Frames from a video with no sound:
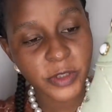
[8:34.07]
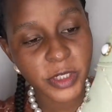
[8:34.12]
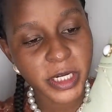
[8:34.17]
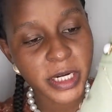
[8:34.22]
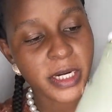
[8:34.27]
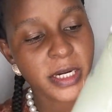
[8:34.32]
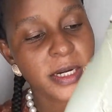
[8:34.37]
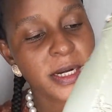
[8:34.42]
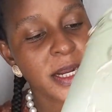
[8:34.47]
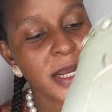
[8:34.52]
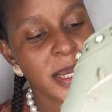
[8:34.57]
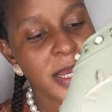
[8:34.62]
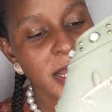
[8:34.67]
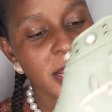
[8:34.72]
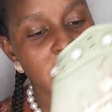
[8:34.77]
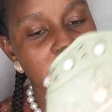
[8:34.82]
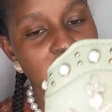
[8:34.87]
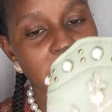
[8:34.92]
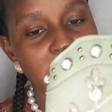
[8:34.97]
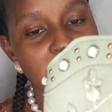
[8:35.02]
green
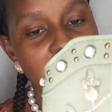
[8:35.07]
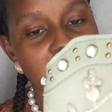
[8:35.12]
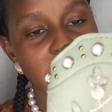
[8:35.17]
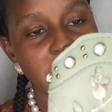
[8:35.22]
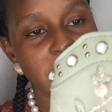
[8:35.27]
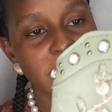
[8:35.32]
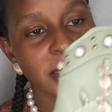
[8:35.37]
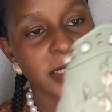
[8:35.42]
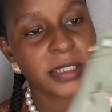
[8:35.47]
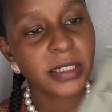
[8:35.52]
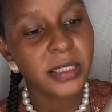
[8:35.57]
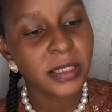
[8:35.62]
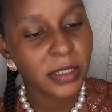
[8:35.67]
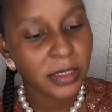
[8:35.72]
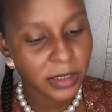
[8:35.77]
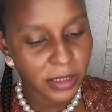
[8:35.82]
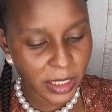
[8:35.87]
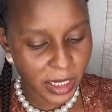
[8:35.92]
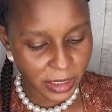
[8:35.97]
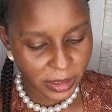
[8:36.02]
and it
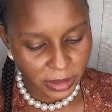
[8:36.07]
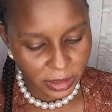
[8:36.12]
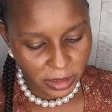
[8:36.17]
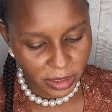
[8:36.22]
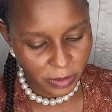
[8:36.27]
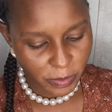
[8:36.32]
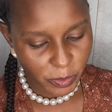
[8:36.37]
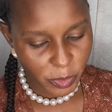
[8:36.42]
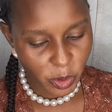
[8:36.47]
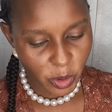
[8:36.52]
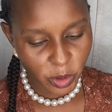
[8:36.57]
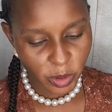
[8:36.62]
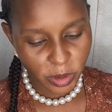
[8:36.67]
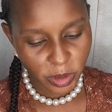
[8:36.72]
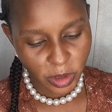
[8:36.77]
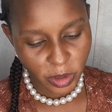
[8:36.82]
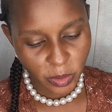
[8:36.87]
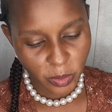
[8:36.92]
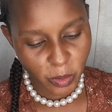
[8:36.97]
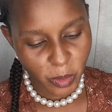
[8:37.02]
is a simple
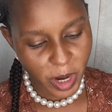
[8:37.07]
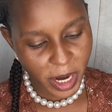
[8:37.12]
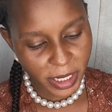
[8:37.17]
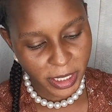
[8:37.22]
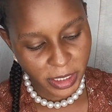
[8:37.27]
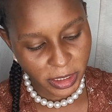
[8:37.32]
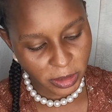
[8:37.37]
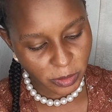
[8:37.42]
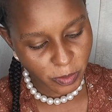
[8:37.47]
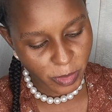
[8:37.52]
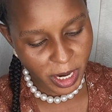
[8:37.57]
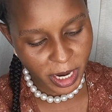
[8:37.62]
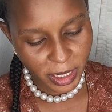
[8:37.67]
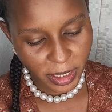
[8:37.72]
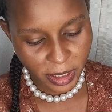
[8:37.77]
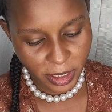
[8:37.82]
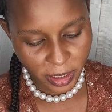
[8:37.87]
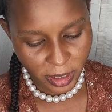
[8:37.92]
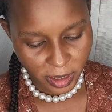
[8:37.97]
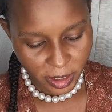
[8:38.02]
bucket bag
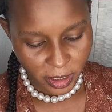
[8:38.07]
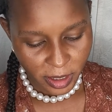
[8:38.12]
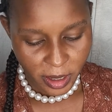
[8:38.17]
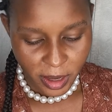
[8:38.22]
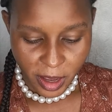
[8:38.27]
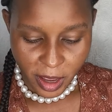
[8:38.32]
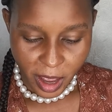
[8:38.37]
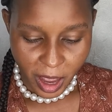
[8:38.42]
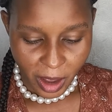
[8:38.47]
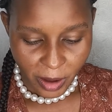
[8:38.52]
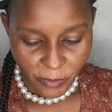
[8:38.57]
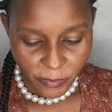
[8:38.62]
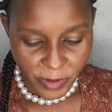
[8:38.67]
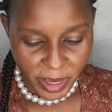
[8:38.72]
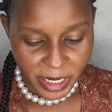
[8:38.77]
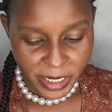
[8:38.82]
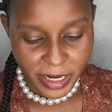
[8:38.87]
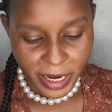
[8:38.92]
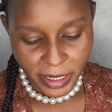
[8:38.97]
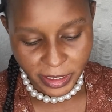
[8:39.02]

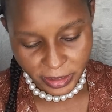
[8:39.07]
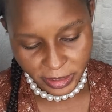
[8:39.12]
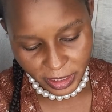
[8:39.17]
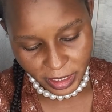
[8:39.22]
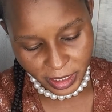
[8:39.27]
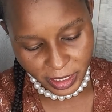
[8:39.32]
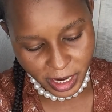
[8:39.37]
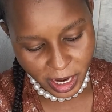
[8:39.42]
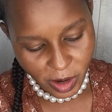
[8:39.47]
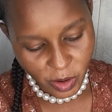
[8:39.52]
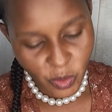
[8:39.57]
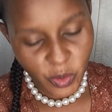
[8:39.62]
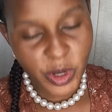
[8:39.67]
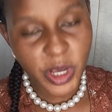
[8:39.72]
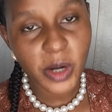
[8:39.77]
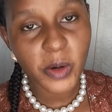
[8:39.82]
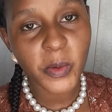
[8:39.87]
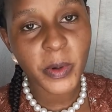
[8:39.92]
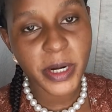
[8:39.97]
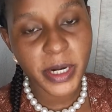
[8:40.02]
very ideal yangu
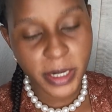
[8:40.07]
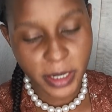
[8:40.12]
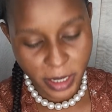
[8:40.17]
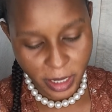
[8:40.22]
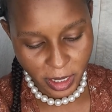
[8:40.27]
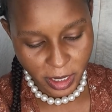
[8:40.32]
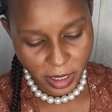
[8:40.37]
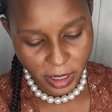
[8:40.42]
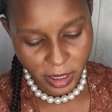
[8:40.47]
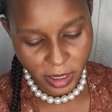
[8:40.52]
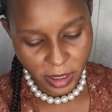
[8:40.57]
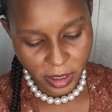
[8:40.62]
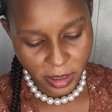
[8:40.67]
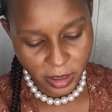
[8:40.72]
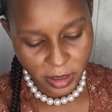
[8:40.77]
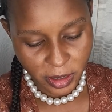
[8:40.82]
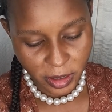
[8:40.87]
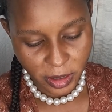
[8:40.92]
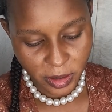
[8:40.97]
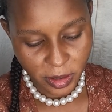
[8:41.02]
ya kwenda
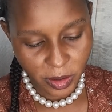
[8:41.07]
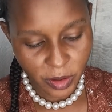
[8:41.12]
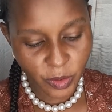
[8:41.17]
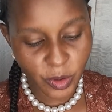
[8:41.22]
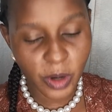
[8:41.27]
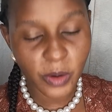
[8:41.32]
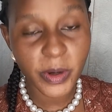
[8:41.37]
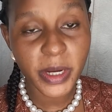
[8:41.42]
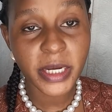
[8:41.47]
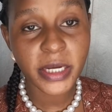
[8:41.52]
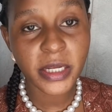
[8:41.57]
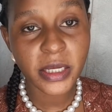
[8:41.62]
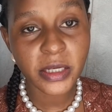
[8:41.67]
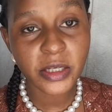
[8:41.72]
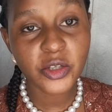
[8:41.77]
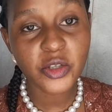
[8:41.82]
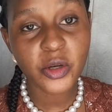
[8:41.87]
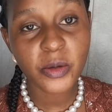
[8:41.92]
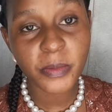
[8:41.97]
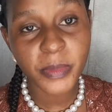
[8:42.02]
kwa wedding,
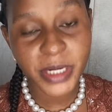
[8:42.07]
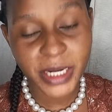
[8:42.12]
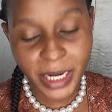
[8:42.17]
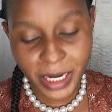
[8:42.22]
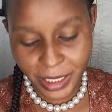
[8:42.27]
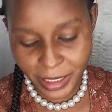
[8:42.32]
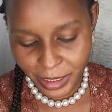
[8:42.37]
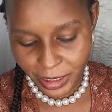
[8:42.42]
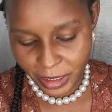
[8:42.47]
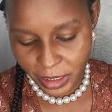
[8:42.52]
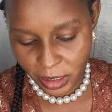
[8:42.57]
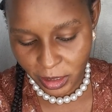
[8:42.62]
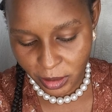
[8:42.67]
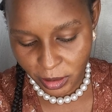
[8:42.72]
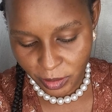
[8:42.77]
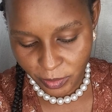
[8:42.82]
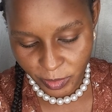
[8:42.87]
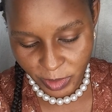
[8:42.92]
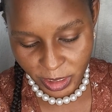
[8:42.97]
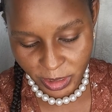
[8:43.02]
so mnialike.
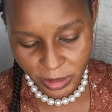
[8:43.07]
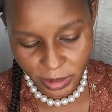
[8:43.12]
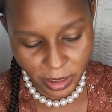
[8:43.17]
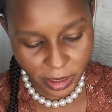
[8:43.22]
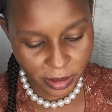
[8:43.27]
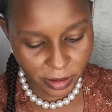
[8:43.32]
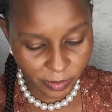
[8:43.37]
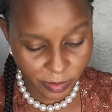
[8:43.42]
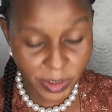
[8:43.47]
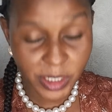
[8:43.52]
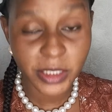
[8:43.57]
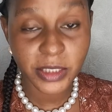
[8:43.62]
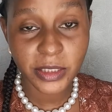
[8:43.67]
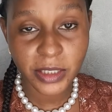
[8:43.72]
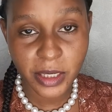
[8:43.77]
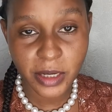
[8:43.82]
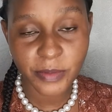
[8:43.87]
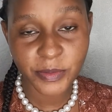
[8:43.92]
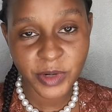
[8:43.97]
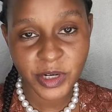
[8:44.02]
Unasikia,
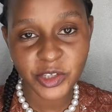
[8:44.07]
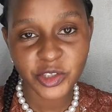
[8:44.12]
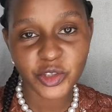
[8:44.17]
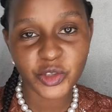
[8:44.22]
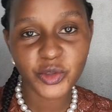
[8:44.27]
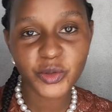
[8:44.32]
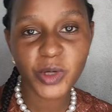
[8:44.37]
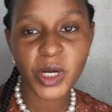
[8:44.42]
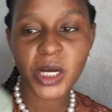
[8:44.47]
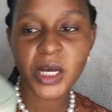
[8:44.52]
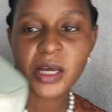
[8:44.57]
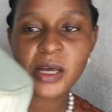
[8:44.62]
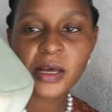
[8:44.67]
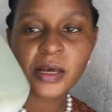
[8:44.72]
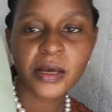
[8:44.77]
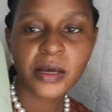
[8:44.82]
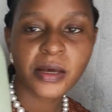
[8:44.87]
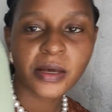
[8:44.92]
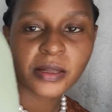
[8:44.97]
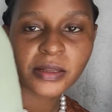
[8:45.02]
unasikia, mnajijua.
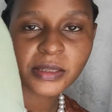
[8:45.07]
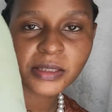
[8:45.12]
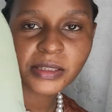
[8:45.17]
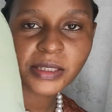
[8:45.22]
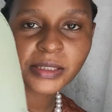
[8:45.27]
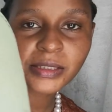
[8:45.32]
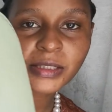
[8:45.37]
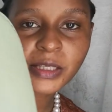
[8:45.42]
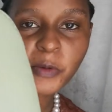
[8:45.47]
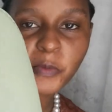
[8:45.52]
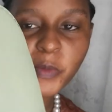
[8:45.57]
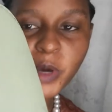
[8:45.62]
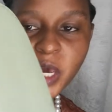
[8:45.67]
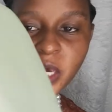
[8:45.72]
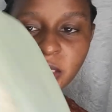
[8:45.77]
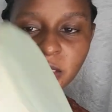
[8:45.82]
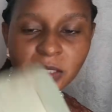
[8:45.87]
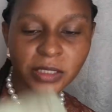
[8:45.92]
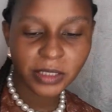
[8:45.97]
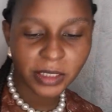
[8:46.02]
This is the
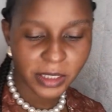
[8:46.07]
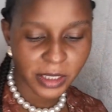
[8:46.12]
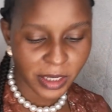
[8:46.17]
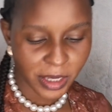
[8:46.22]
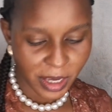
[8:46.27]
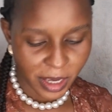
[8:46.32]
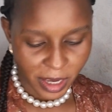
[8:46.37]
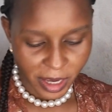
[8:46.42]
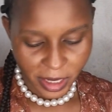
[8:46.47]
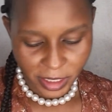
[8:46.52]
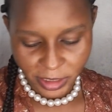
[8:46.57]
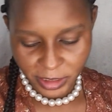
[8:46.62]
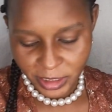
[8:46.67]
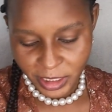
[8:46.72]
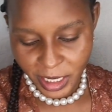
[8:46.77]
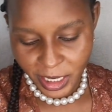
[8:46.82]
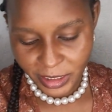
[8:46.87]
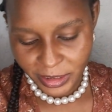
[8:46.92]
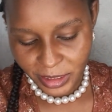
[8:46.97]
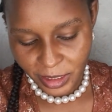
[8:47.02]
base. It
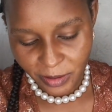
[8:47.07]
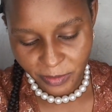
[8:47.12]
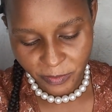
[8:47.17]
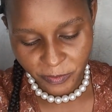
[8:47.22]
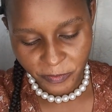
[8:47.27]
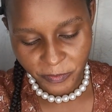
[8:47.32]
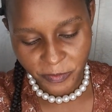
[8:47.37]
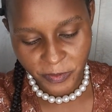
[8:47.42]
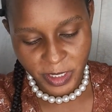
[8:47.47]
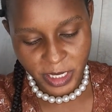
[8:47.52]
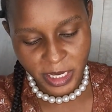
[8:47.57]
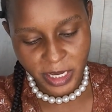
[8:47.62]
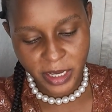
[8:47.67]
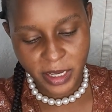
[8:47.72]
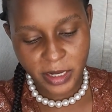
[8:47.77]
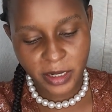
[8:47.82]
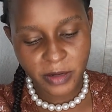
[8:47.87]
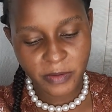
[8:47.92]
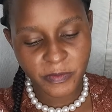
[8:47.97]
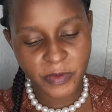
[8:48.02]
has a
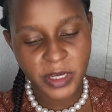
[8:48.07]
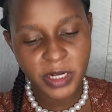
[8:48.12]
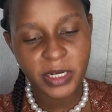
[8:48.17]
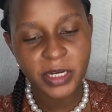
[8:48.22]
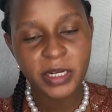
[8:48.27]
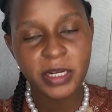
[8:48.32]
very very